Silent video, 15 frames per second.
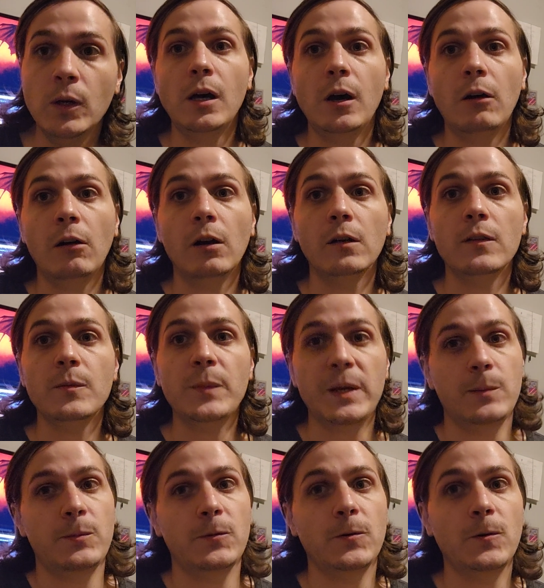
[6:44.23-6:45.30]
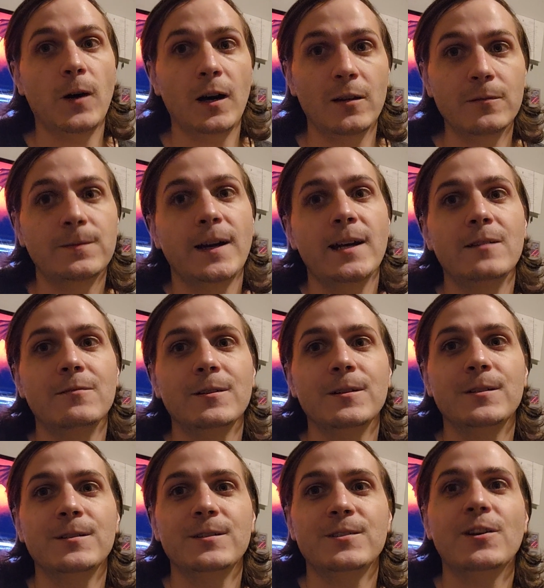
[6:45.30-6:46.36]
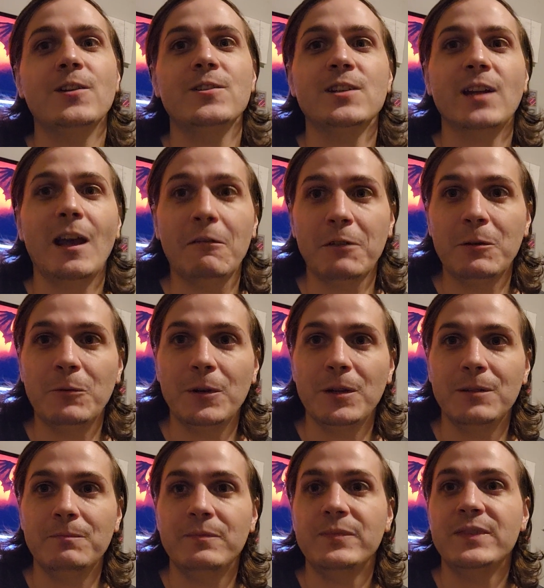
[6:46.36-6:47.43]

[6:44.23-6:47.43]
are the people on Fiverr charging everyone